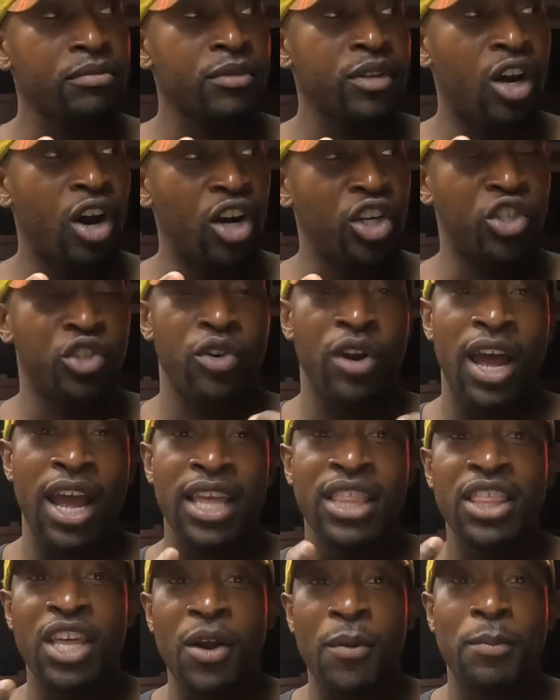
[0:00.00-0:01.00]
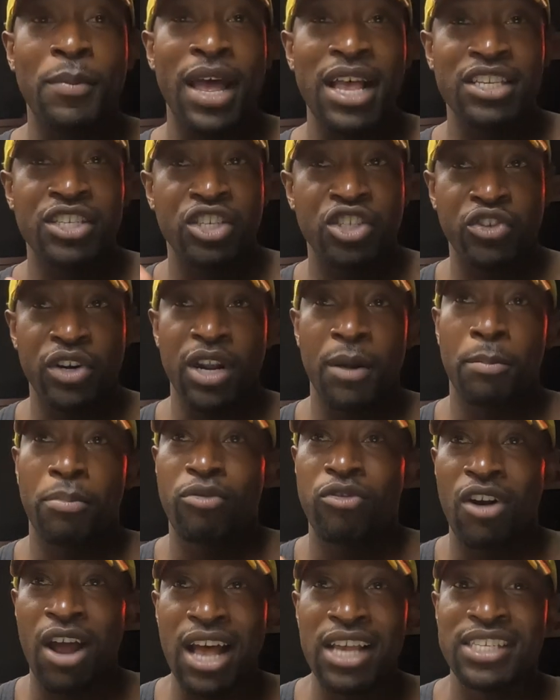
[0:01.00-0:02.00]
are trying their best to try to
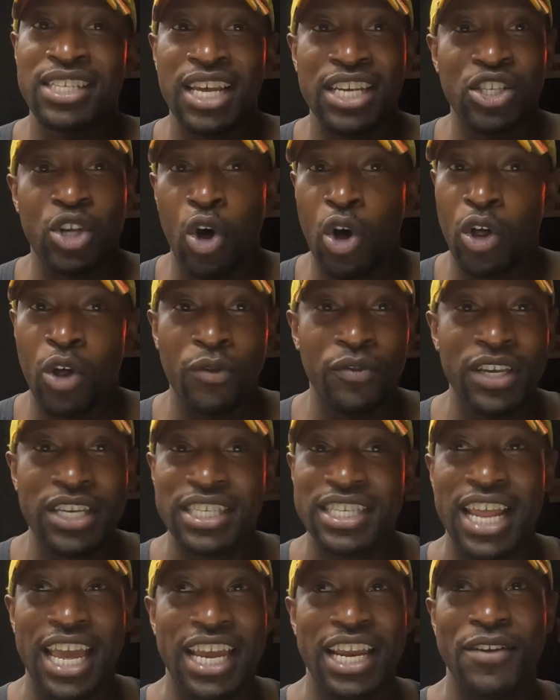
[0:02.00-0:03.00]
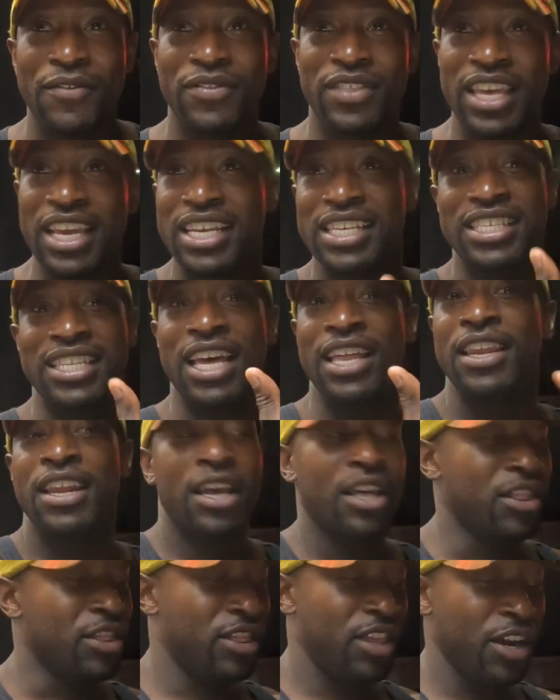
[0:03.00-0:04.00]
process all of these negative things that
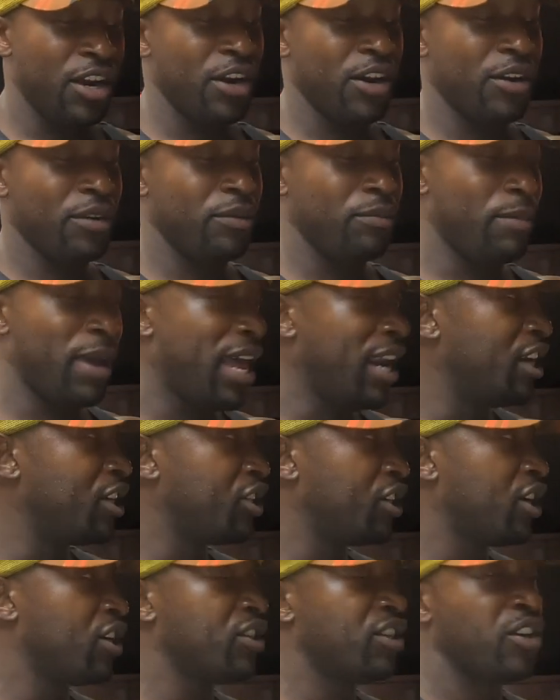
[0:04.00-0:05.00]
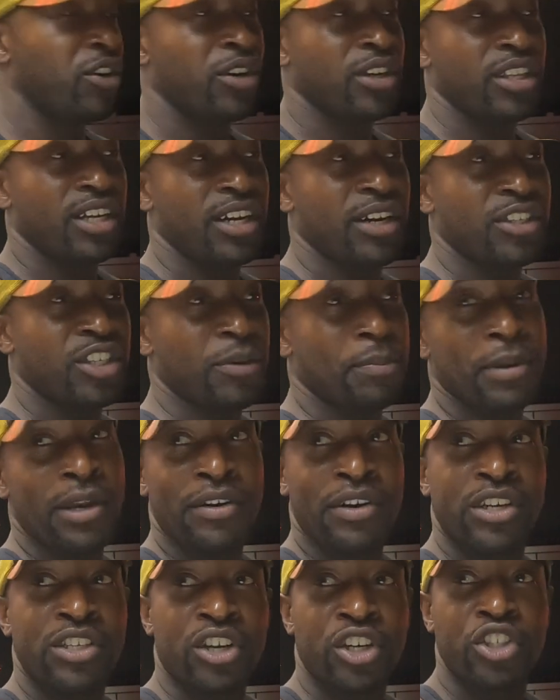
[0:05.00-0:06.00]
their managers or their
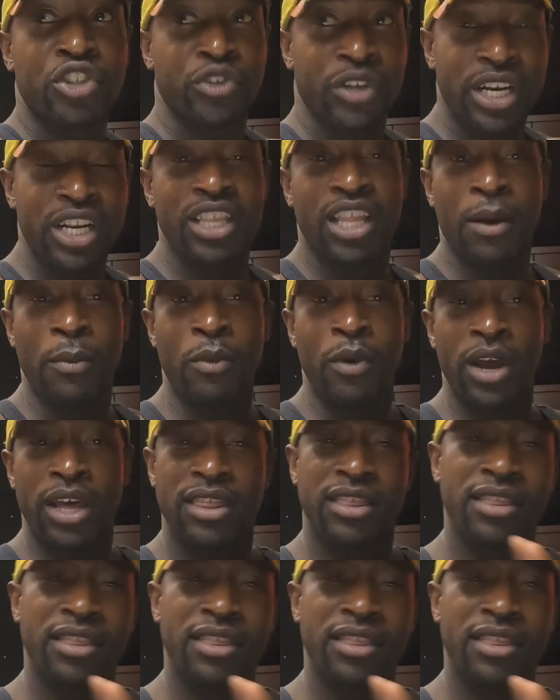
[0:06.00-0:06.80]
superiors are treating them with.